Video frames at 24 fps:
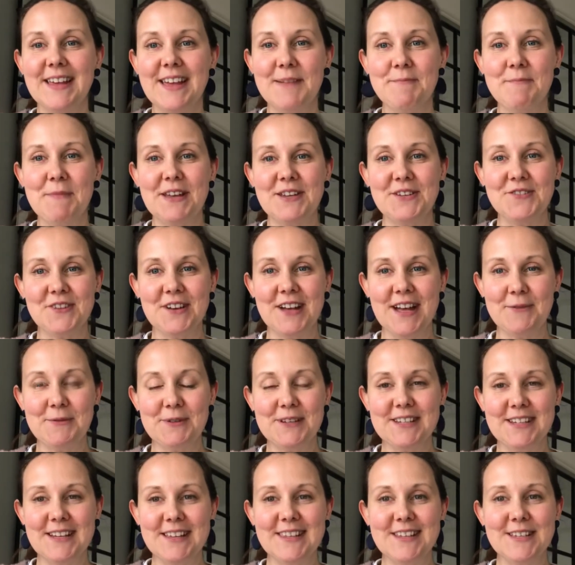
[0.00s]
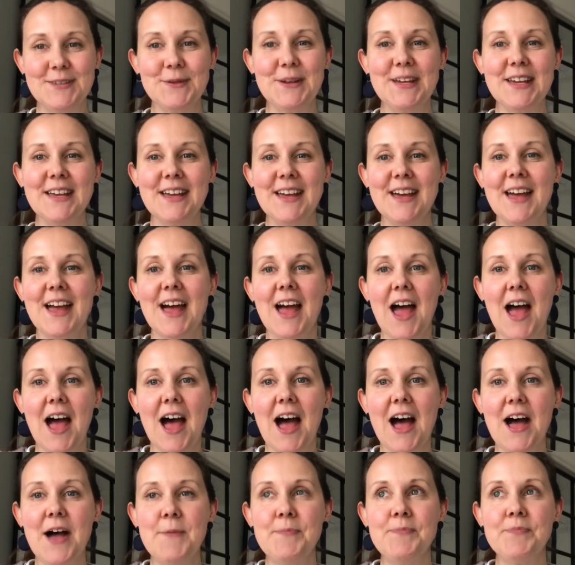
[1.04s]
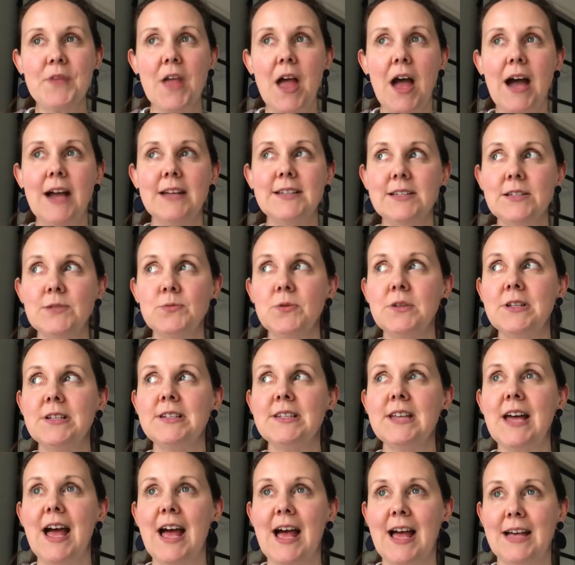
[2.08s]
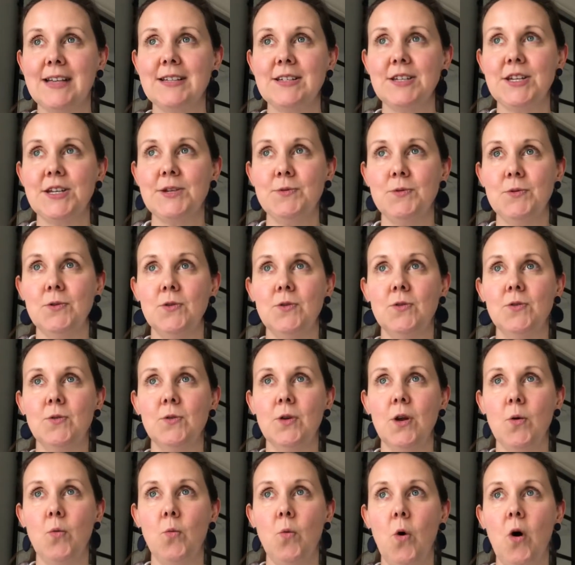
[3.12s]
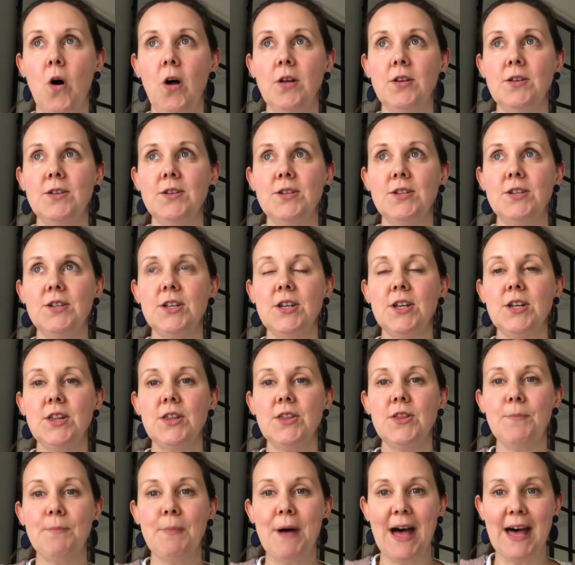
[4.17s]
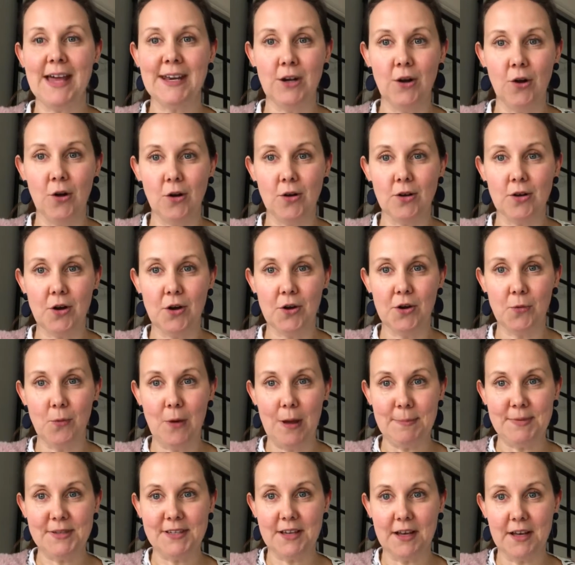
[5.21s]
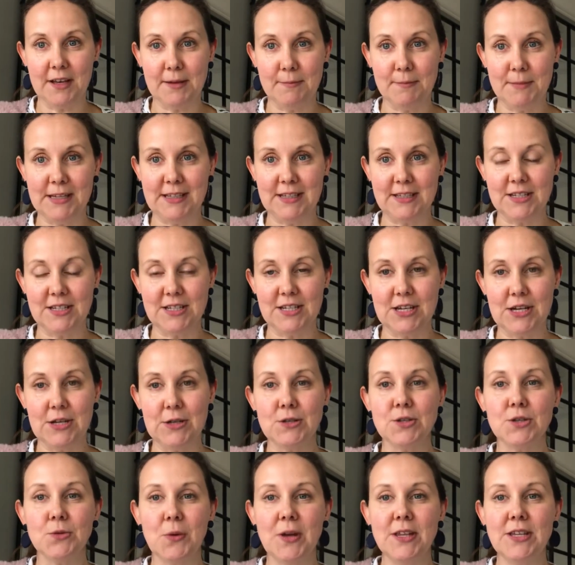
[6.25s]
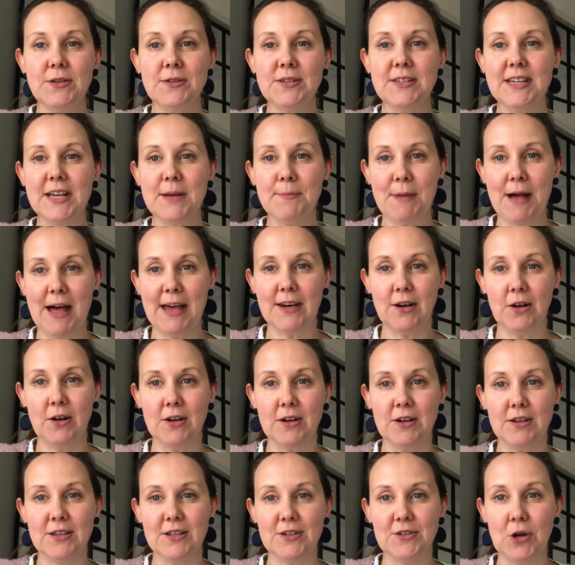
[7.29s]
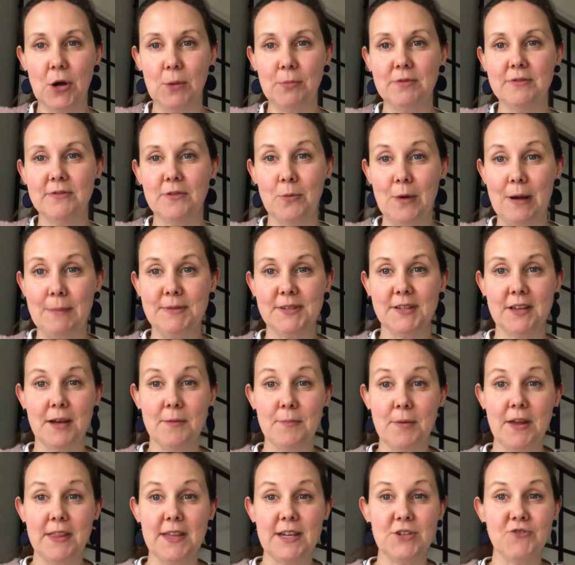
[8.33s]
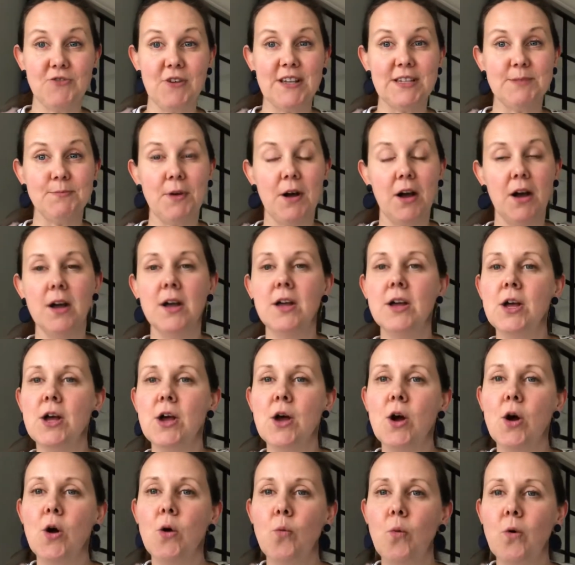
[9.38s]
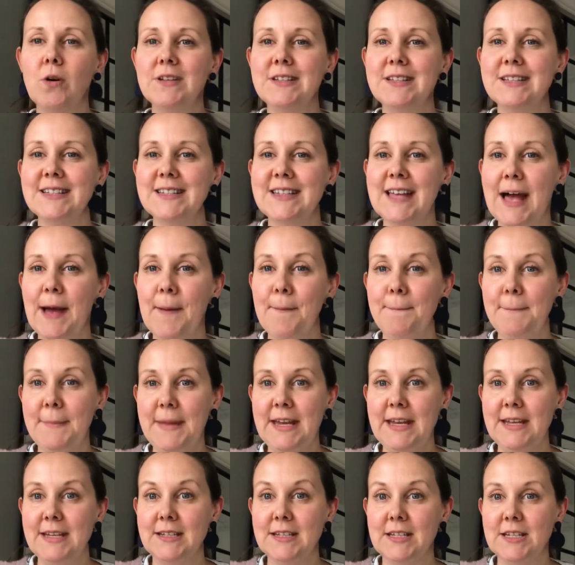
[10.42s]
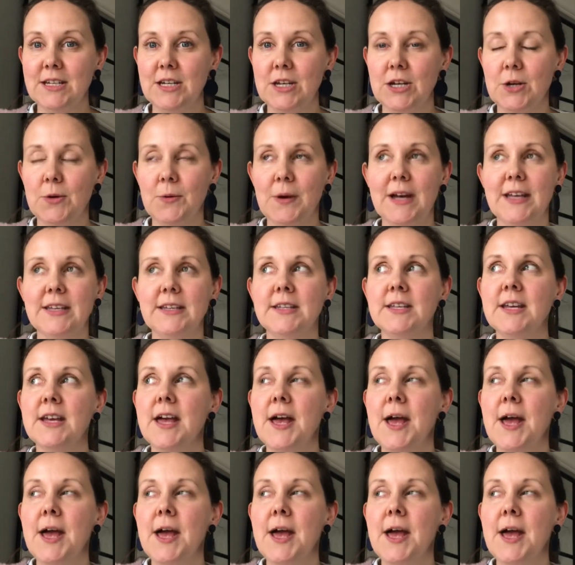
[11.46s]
make sure I get one done this week. I just wanted to ask you all what the padlock on a website means to you. So when you see a padlock on the top of a website by the address bar, what does that mean to you? And